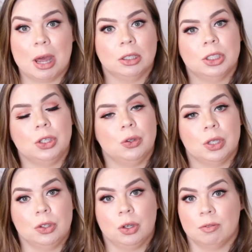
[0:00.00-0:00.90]
matter to you,
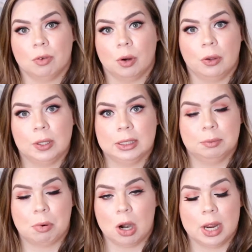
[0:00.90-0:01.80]
then you can forego this
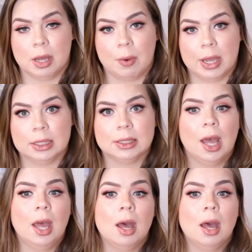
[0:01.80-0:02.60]
part anyways.